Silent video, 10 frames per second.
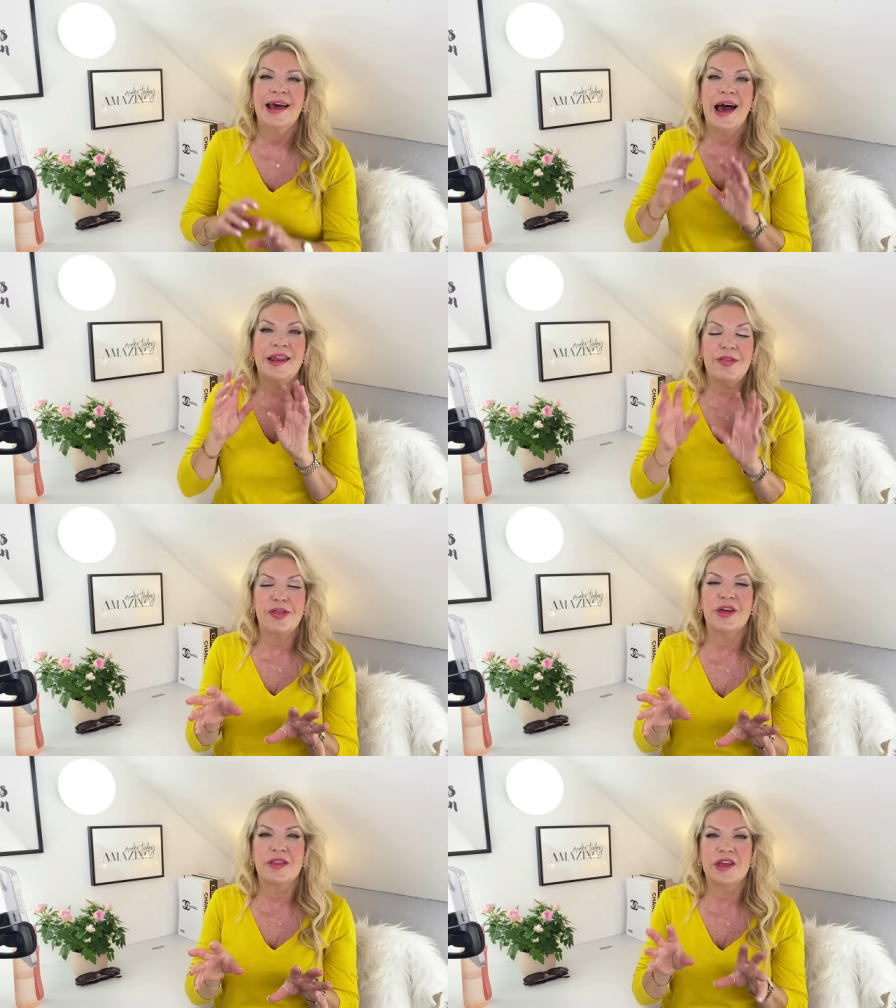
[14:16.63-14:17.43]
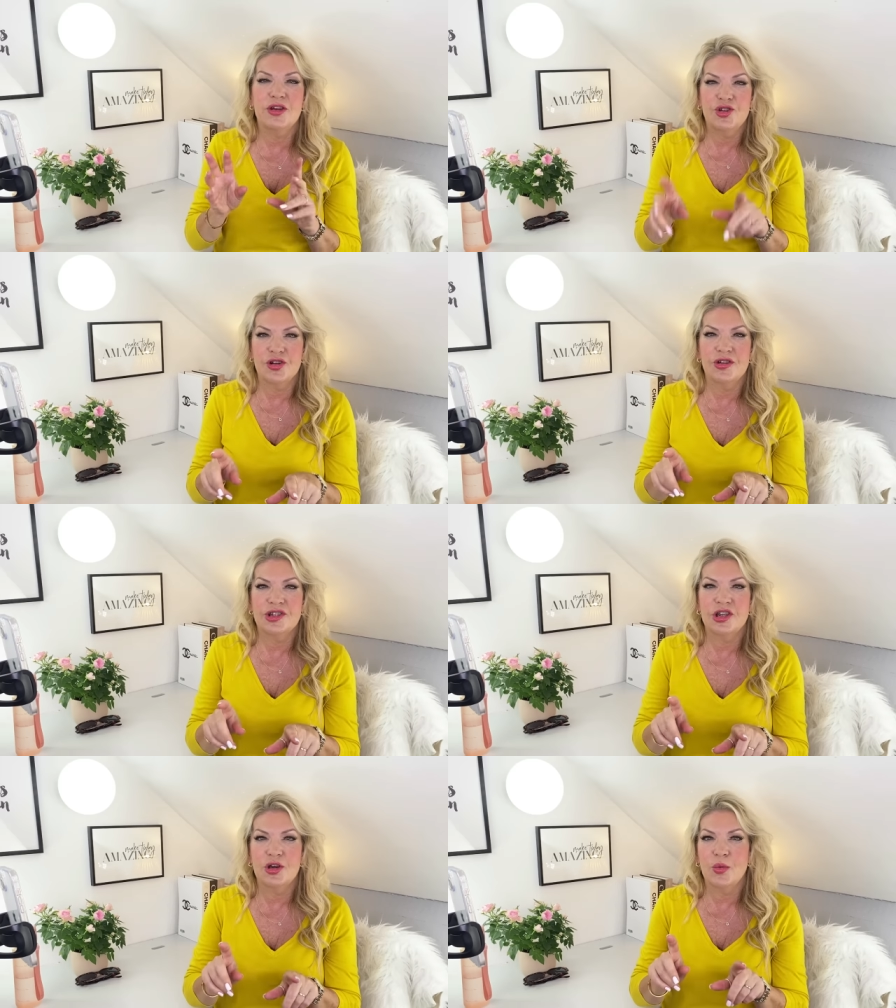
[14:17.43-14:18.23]
Another thing that you shouldn't
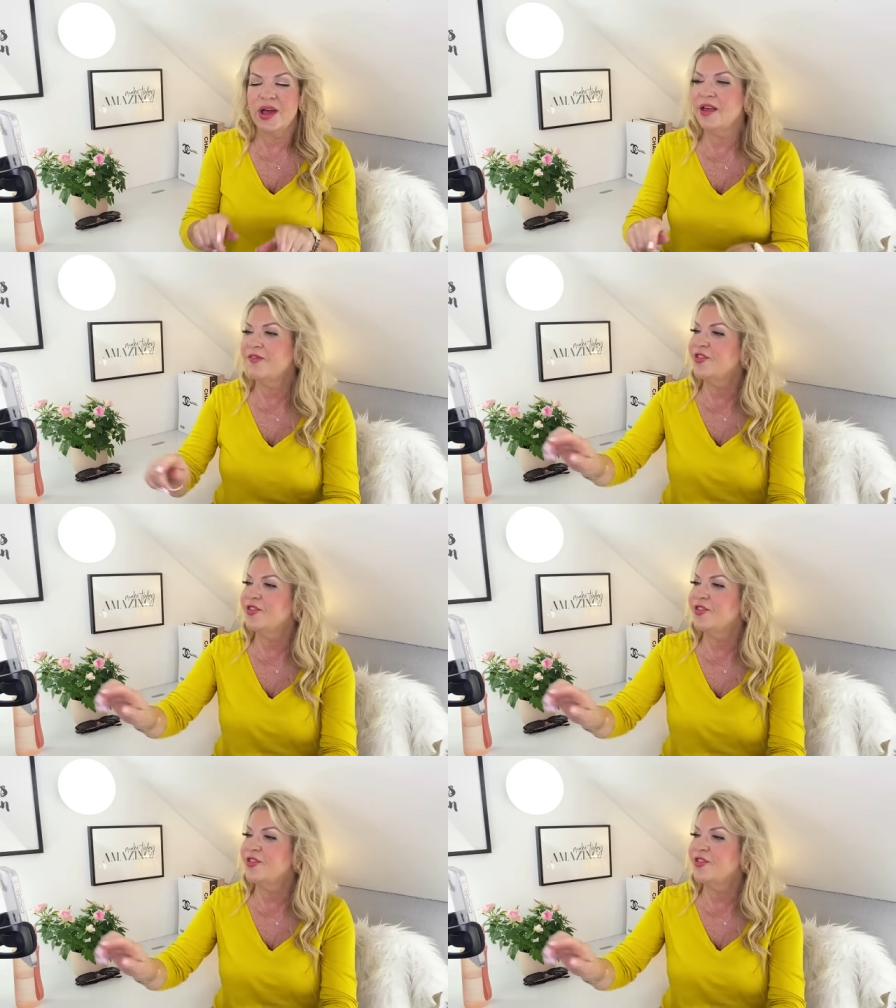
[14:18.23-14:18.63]
do is